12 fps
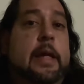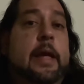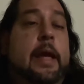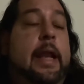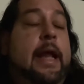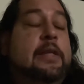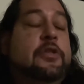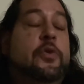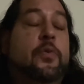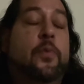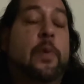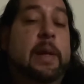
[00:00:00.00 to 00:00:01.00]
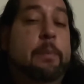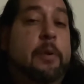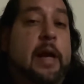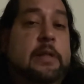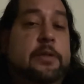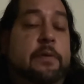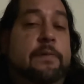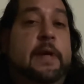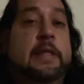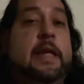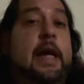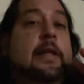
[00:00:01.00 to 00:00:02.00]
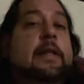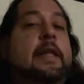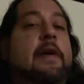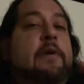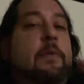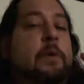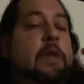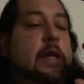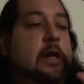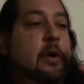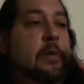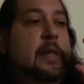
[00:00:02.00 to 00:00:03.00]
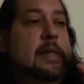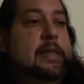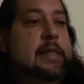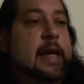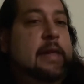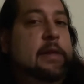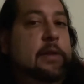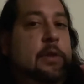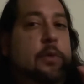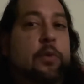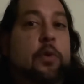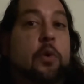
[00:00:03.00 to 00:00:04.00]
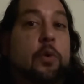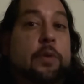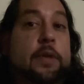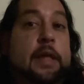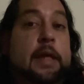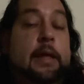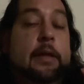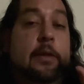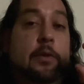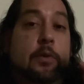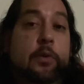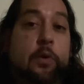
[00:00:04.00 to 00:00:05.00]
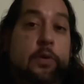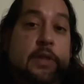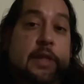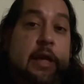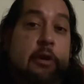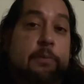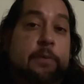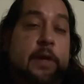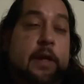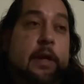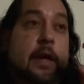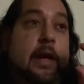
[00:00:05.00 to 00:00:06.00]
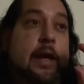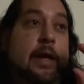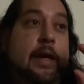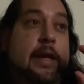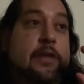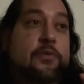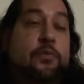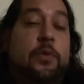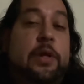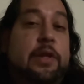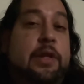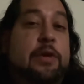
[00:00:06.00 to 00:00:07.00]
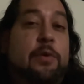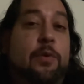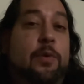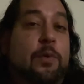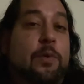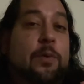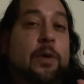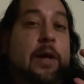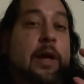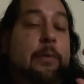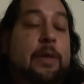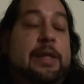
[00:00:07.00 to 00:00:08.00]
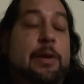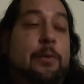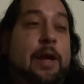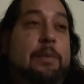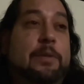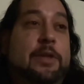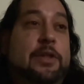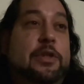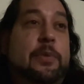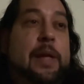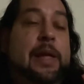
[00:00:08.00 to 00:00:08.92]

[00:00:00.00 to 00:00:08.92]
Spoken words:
It has great practical effects. I love it when they go inside the little gold thing, the little gold scarab thing. It's really cool what they were able to do.